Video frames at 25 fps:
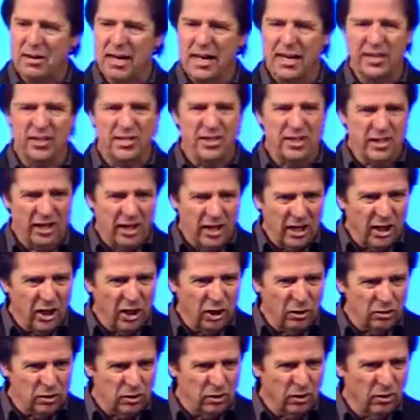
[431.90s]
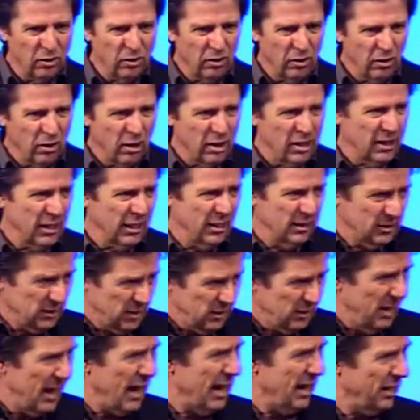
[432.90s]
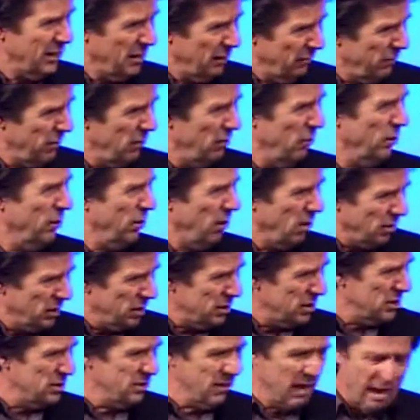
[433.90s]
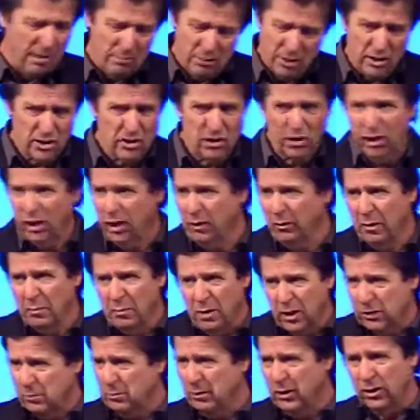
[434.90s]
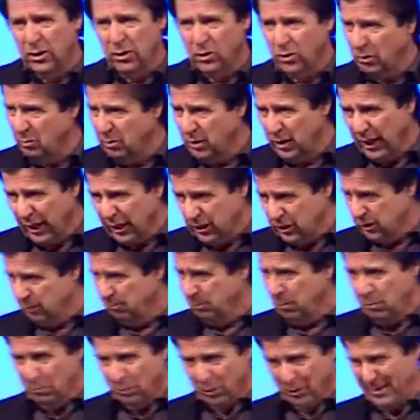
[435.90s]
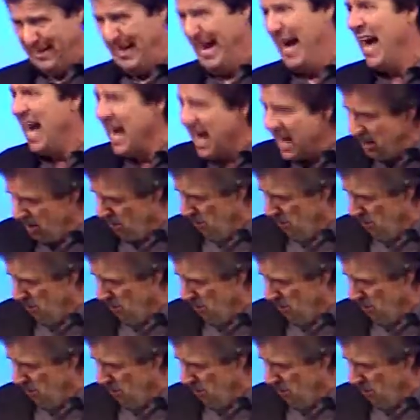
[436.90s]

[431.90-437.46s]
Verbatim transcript: kind of scenario is going on in Thessalonica. They felt, well, all this is happening. Certainly we must be in a tribulation. People are dying